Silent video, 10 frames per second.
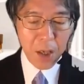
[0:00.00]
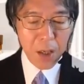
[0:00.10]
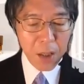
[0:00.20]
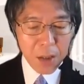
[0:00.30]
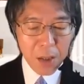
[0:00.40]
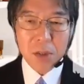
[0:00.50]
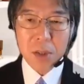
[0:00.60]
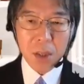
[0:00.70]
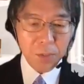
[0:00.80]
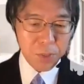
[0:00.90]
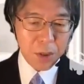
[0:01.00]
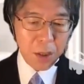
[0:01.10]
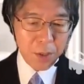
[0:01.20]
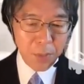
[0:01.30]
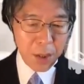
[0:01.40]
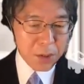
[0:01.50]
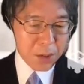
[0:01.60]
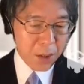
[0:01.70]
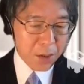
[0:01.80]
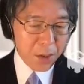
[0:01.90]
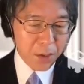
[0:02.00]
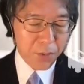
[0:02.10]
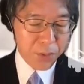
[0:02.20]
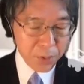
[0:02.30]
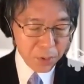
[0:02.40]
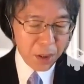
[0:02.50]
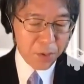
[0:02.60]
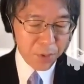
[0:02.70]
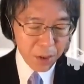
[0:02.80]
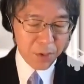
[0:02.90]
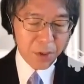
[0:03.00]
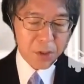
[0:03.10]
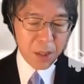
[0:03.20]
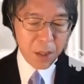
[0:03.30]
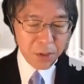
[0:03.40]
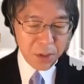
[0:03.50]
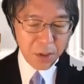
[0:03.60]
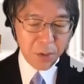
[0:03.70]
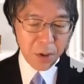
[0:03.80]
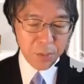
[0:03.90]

It is simply amazing that fully rigorous and general